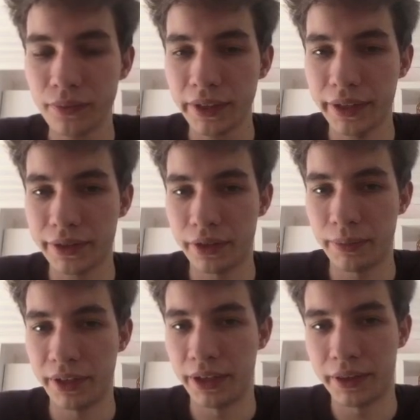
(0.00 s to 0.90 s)
is going to
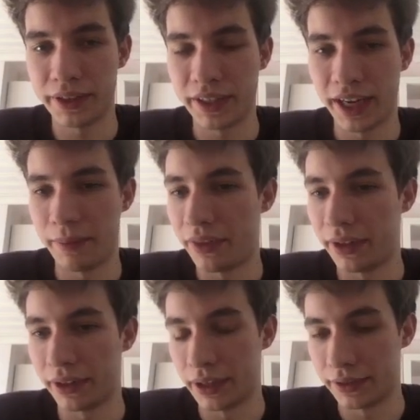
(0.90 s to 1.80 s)
be the same
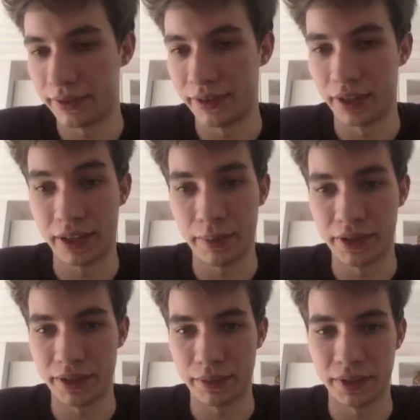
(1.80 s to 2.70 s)
thing as
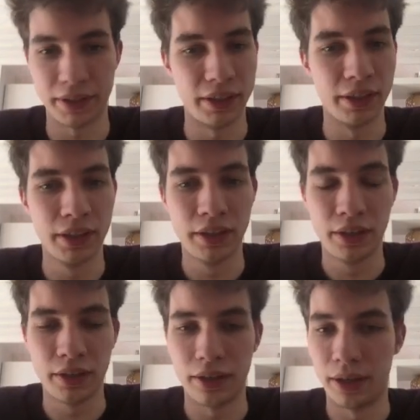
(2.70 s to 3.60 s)
capital sigma t.
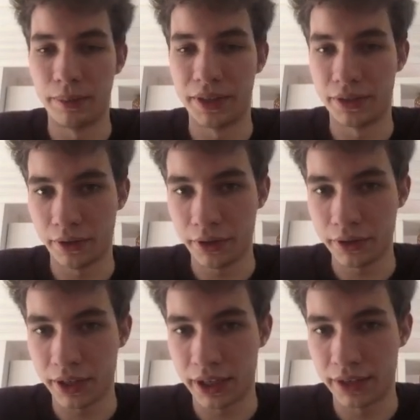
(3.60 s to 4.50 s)
And this is also
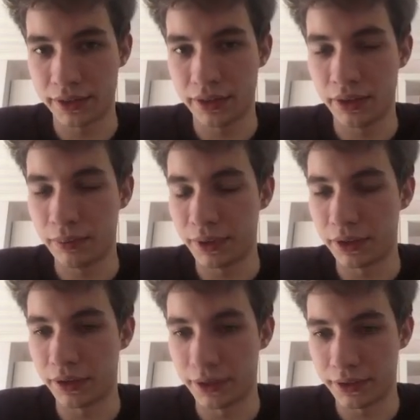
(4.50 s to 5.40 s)
the case
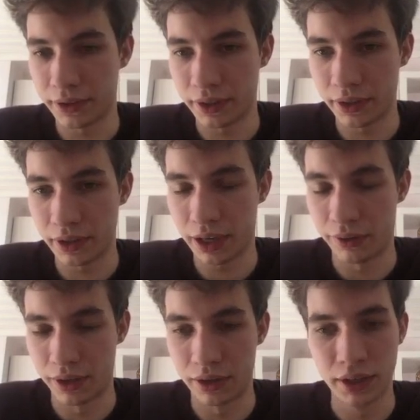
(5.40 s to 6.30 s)
because
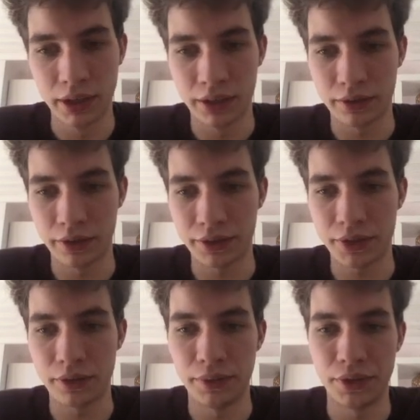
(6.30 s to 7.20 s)
our context
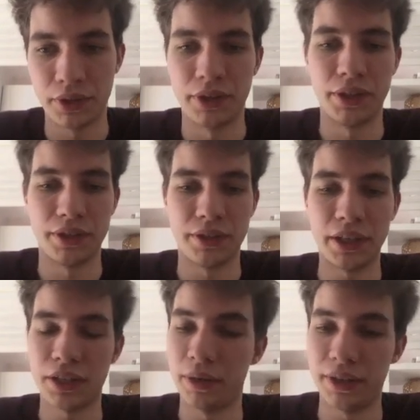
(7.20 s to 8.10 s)
distribution is
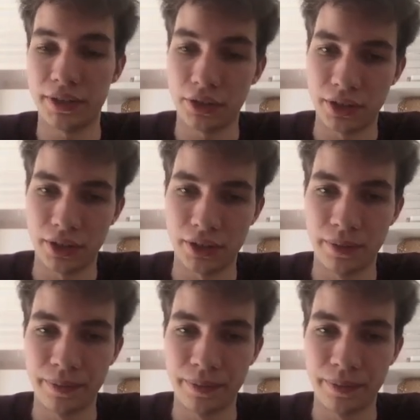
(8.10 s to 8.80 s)
stationary and does not change.